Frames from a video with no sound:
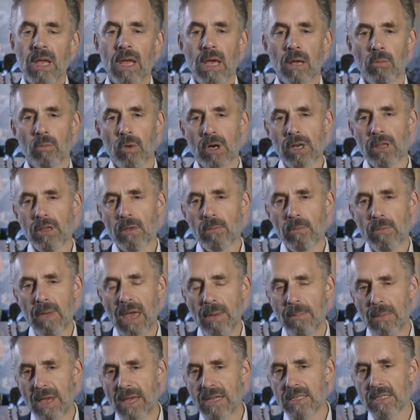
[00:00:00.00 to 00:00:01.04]
And one of the
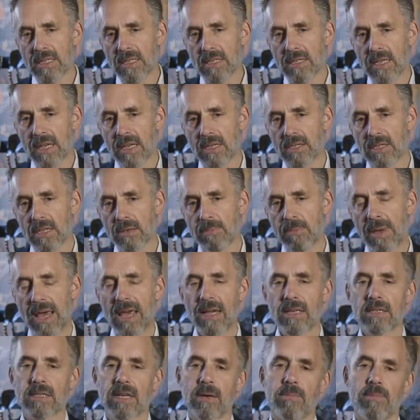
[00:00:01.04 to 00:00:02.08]
amazing things that
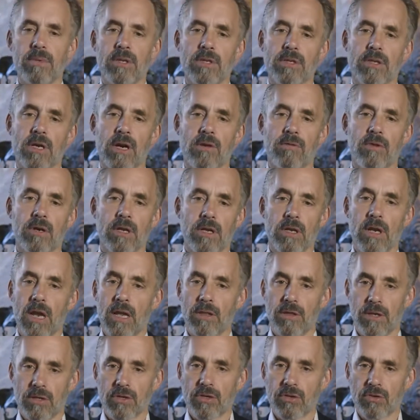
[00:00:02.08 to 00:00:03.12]
Panksepp discovered,
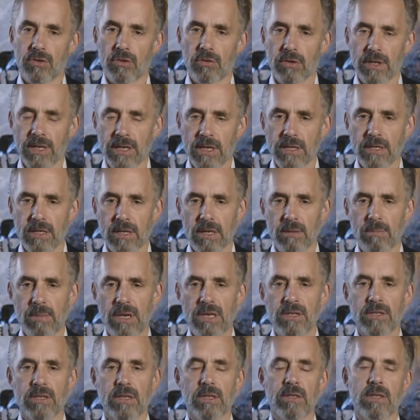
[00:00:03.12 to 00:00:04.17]
and this truly is an
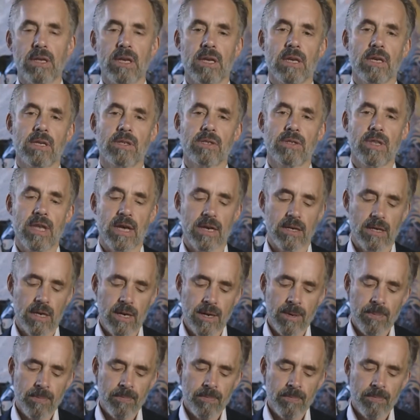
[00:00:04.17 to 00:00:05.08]
amazing thing, is that